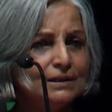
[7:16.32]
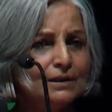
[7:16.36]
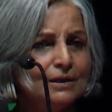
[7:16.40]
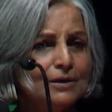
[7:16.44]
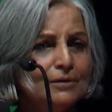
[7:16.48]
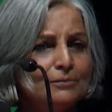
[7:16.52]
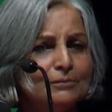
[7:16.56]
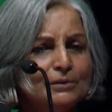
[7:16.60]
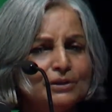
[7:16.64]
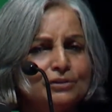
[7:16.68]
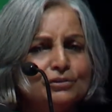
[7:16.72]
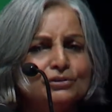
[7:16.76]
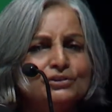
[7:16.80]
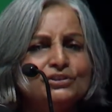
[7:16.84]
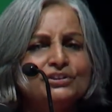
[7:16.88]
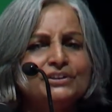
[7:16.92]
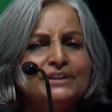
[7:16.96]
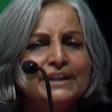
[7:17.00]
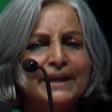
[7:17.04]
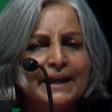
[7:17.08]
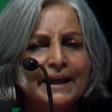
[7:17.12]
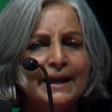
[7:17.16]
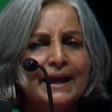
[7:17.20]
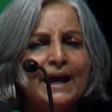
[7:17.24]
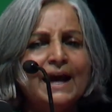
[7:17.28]
because
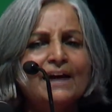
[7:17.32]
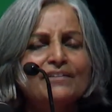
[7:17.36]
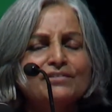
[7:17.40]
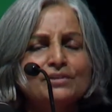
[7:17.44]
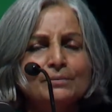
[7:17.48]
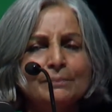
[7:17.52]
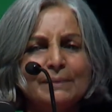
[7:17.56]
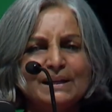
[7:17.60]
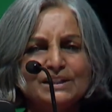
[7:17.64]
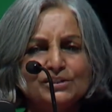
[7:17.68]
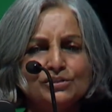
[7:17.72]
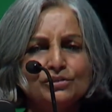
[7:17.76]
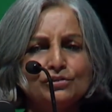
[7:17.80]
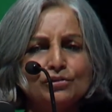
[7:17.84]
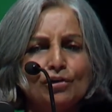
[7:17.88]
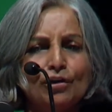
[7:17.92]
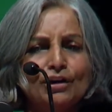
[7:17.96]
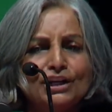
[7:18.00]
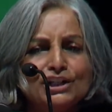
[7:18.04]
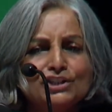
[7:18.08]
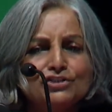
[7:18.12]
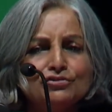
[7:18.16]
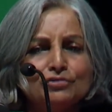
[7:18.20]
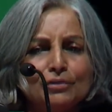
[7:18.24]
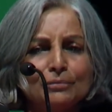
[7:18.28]
they have the best
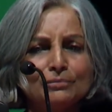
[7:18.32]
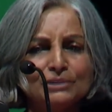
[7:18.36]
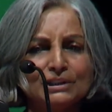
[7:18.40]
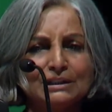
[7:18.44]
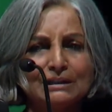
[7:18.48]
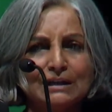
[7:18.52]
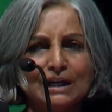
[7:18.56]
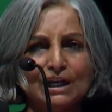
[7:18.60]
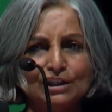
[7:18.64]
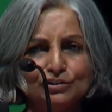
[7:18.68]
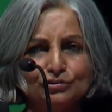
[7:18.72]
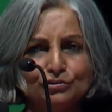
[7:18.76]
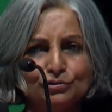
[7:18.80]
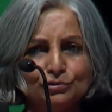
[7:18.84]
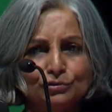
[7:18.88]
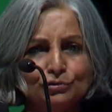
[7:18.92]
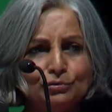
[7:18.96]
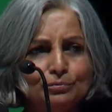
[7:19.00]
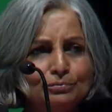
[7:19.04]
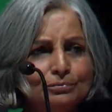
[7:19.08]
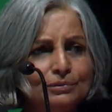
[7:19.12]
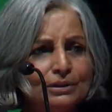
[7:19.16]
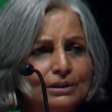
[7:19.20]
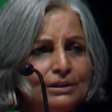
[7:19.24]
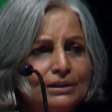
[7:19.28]
knowledge from the classroom.
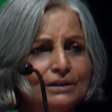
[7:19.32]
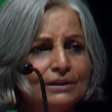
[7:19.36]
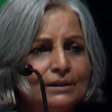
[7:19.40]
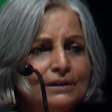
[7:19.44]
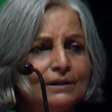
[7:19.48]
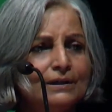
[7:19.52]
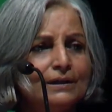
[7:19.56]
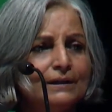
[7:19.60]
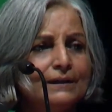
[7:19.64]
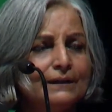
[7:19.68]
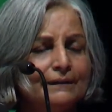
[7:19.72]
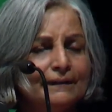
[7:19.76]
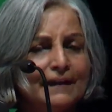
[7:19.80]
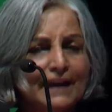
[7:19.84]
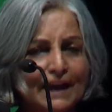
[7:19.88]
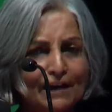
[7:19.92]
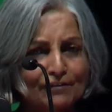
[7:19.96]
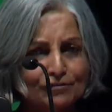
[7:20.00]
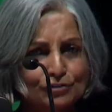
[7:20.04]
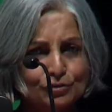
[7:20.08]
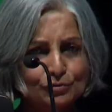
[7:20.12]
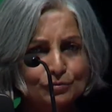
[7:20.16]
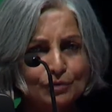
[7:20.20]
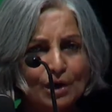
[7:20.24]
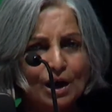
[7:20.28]
They have
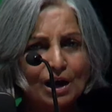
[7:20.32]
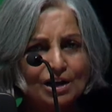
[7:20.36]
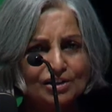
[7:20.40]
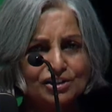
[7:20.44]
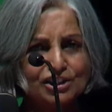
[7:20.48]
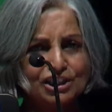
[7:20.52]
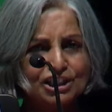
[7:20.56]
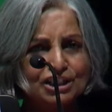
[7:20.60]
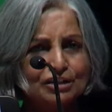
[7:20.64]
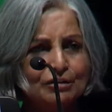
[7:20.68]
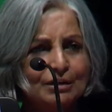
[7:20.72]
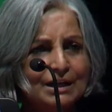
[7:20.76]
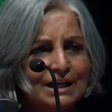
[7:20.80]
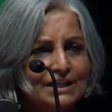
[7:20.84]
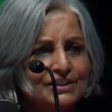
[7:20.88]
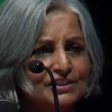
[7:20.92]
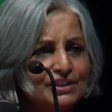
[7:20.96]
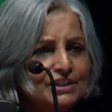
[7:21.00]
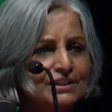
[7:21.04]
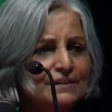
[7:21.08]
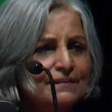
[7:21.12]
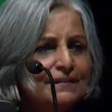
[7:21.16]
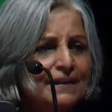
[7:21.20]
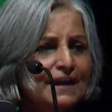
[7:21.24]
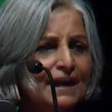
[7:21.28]
to articulate
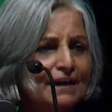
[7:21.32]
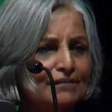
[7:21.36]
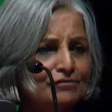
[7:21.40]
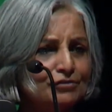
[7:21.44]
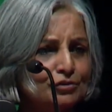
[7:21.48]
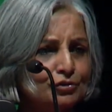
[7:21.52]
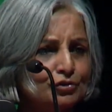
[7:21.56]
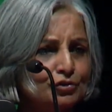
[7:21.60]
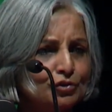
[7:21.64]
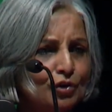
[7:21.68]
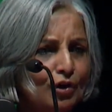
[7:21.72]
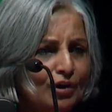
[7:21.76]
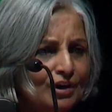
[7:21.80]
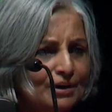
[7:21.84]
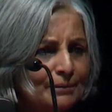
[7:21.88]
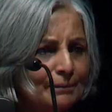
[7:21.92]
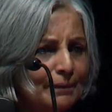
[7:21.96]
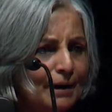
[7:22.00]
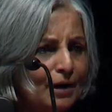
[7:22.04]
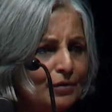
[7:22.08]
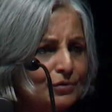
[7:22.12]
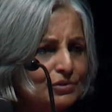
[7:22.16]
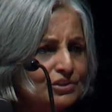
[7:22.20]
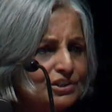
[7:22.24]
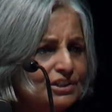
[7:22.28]
it, they have to talk
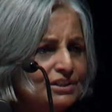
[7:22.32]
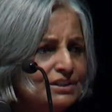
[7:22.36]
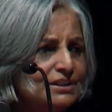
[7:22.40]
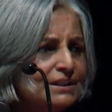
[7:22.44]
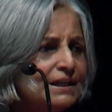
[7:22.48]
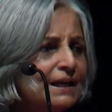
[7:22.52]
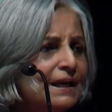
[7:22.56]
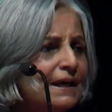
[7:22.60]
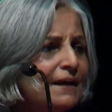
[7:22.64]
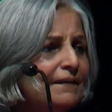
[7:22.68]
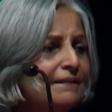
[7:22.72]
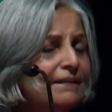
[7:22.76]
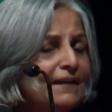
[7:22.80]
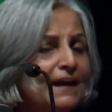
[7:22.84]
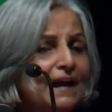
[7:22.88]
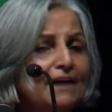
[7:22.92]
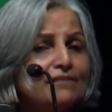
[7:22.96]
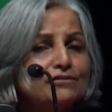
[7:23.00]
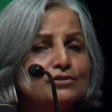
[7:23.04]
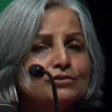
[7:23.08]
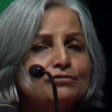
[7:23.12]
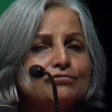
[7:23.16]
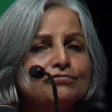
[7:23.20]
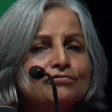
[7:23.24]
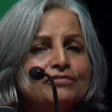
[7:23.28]
about it, they have
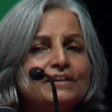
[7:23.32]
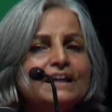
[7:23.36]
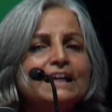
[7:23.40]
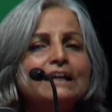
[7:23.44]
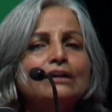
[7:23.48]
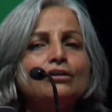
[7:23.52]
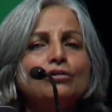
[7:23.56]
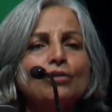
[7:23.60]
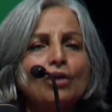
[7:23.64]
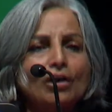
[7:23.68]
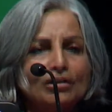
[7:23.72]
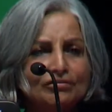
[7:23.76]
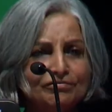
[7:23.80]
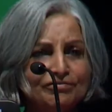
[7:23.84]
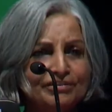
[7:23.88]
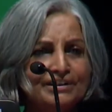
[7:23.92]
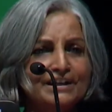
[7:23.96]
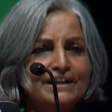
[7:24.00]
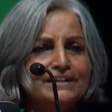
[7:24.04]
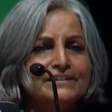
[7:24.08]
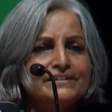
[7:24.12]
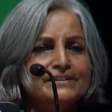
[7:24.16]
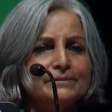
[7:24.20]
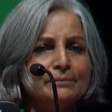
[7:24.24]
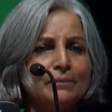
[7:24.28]
to feel
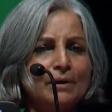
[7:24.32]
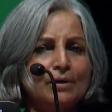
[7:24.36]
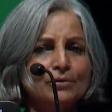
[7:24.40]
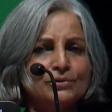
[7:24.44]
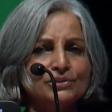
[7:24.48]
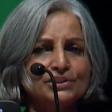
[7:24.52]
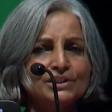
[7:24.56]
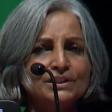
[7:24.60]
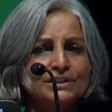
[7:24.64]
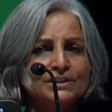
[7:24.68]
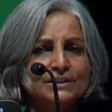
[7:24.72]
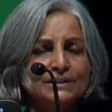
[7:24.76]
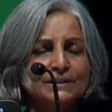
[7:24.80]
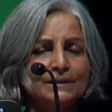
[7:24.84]
confident about it